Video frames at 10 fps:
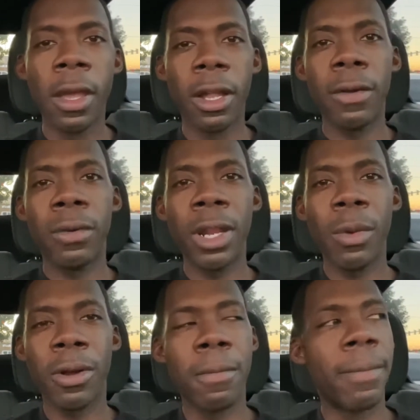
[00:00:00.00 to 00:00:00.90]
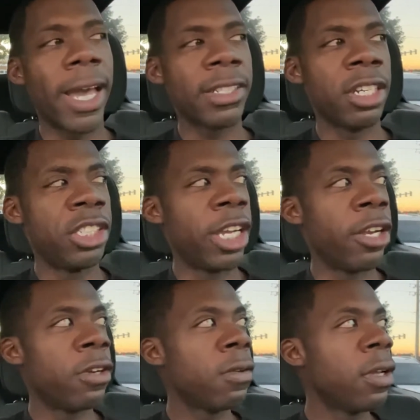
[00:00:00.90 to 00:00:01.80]
hello everyone and welcome back to the
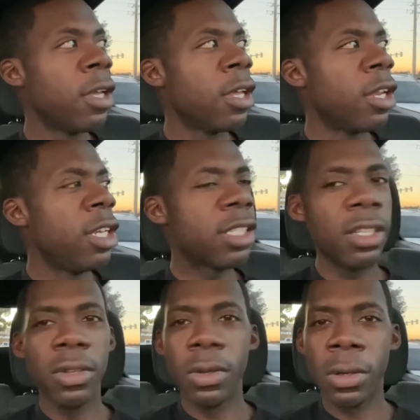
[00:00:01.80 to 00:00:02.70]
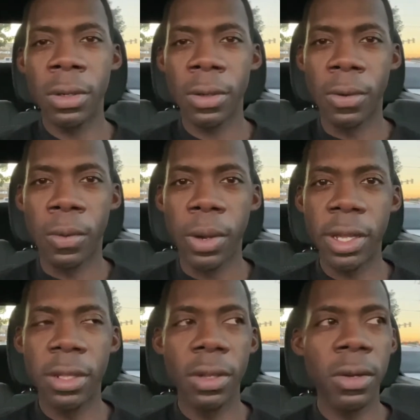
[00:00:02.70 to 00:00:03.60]
channel this is a little
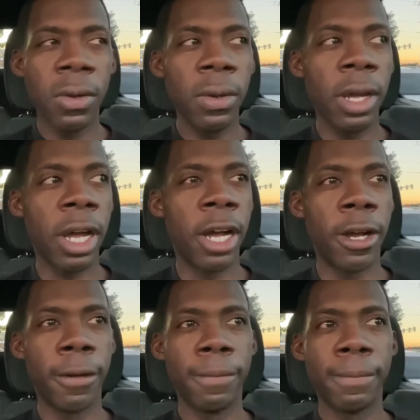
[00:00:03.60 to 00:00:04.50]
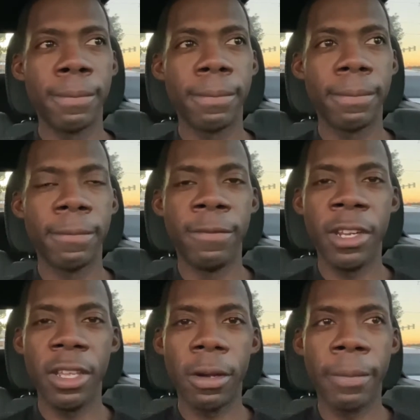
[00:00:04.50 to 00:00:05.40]
quick little um,
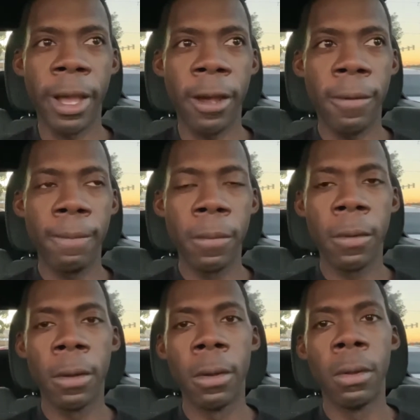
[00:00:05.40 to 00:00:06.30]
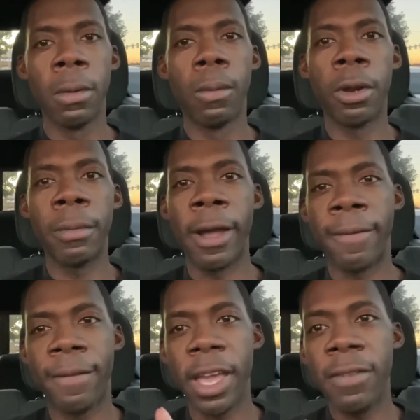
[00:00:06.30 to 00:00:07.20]
video about one of my
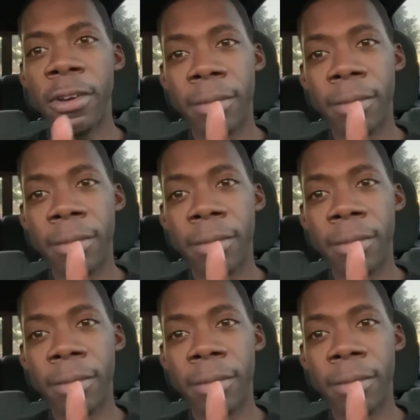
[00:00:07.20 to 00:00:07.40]
favorite